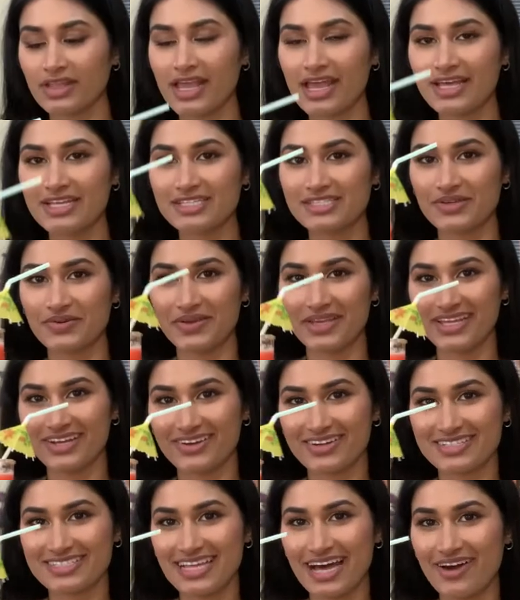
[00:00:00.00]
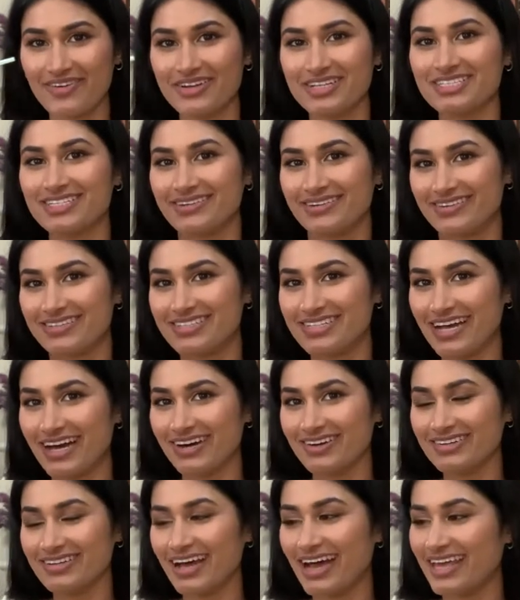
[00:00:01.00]
So here's how it turned
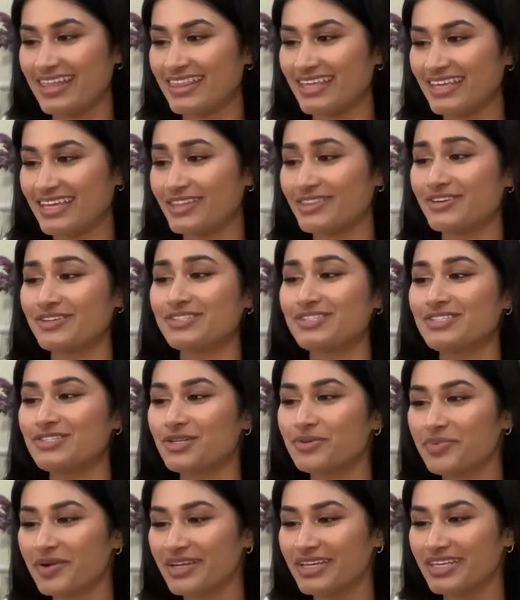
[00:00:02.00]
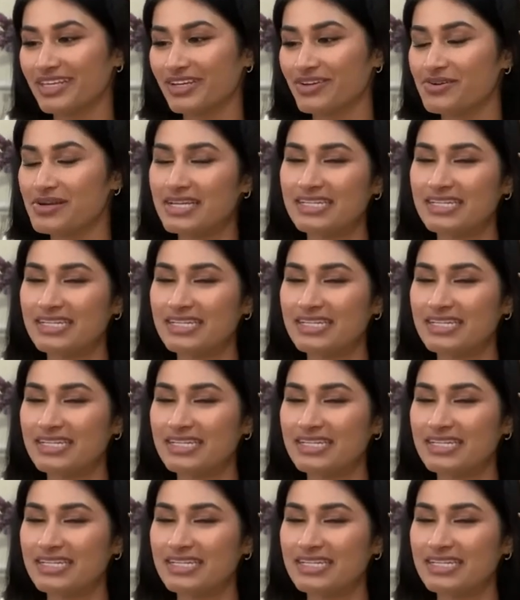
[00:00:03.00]
out. I think it looks super cute.